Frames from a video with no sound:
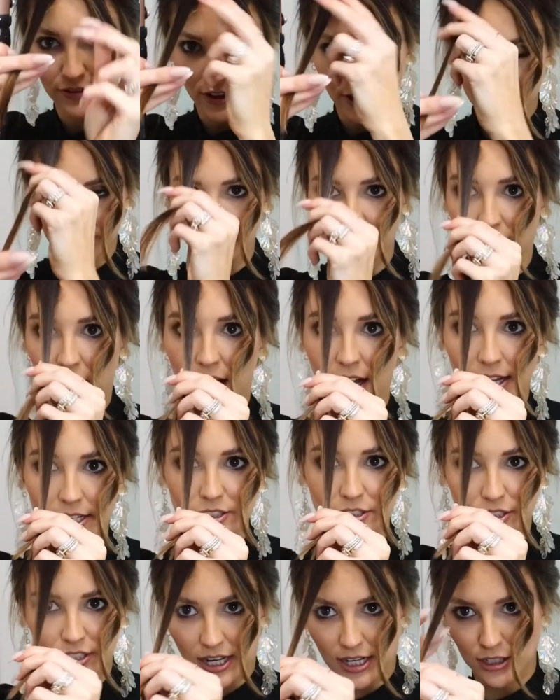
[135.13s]
front of your
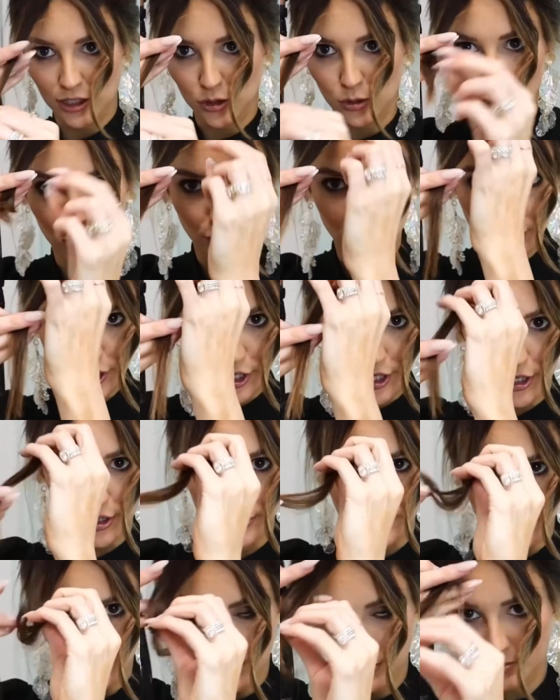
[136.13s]
eyes, kind of towards your
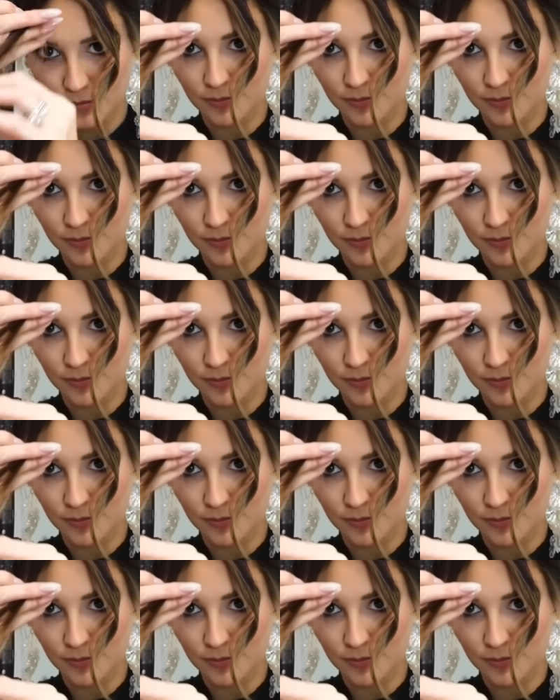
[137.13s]
nose.